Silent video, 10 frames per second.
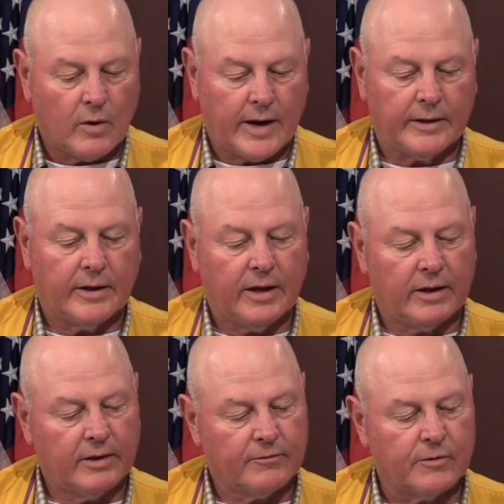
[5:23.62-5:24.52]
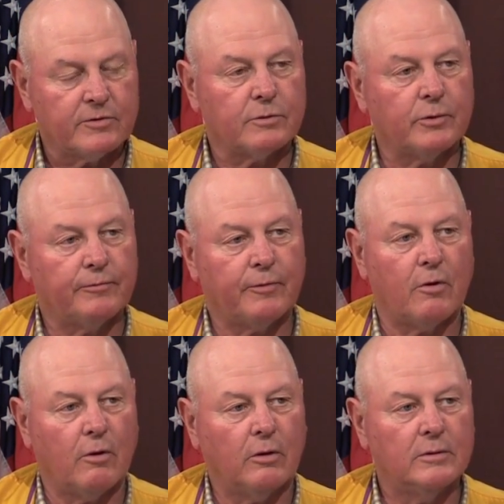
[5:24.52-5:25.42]
Right, and if there's a
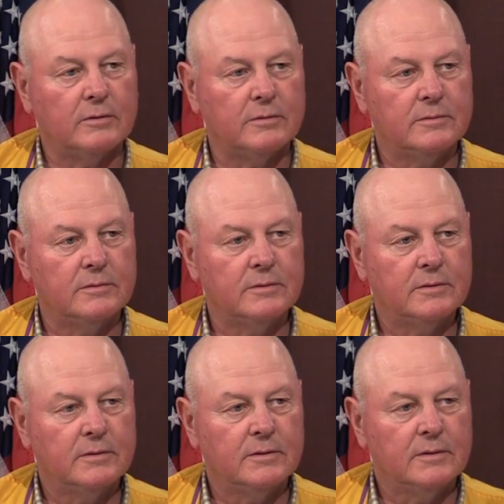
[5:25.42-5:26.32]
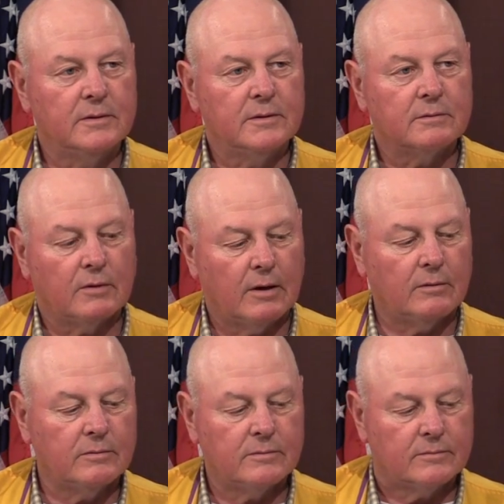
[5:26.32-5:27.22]
referral,
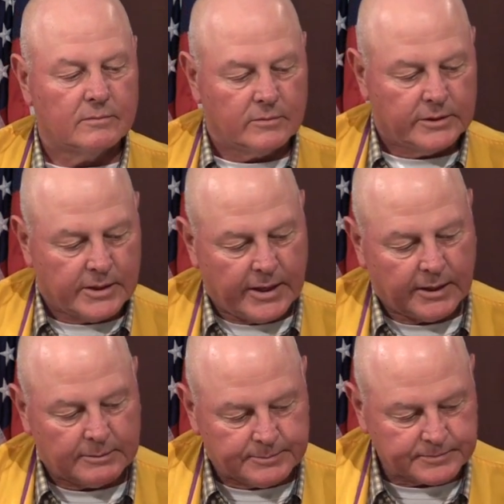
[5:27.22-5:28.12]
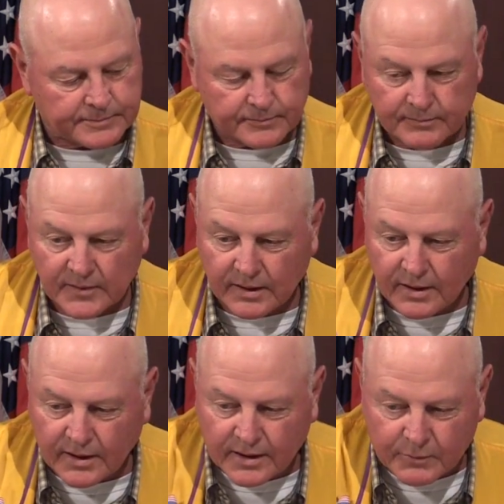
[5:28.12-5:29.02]
well, we turn
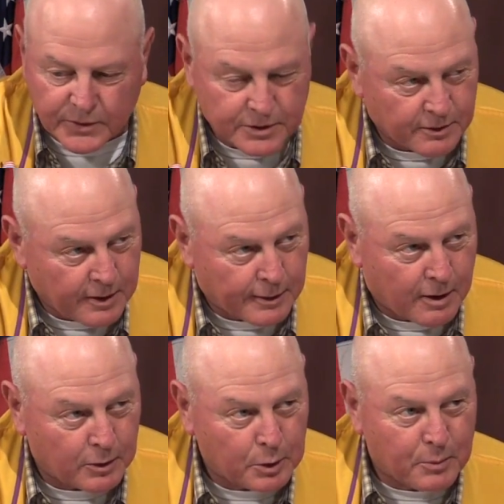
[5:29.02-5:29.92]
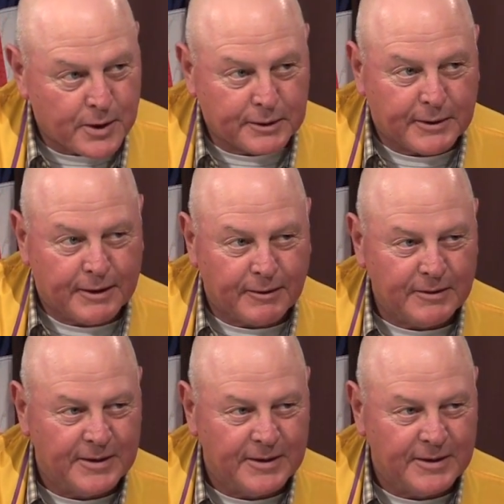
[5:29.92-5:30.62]
on our little printer here,